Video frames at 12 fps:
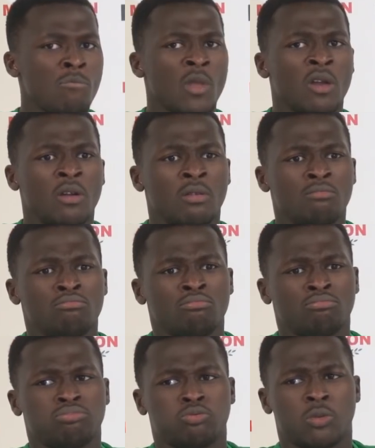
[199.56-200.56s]
like to
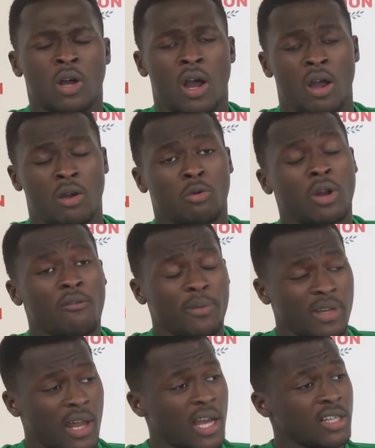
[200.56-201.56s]
have that? Would that
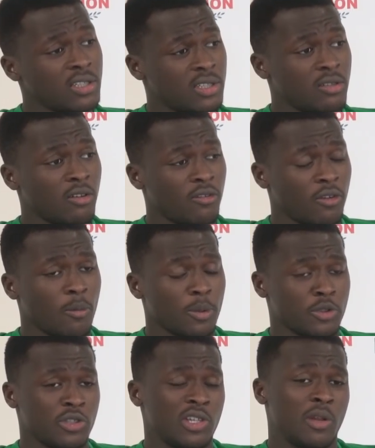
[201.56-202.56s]
be nice Of an
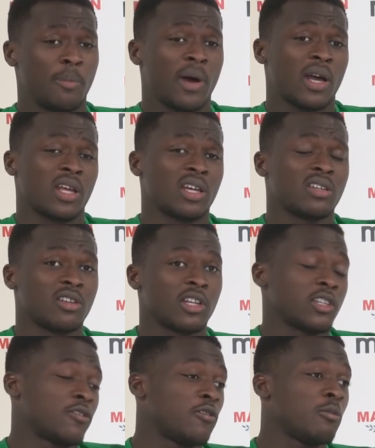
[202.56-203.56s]
opportunity by the end of
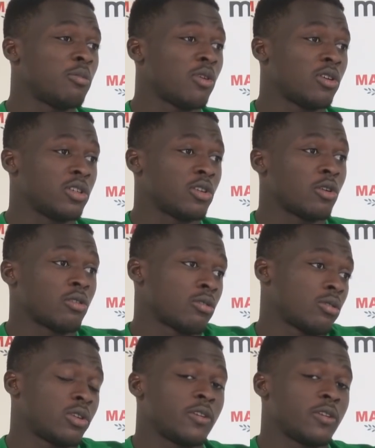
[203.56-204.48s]
this football, you know,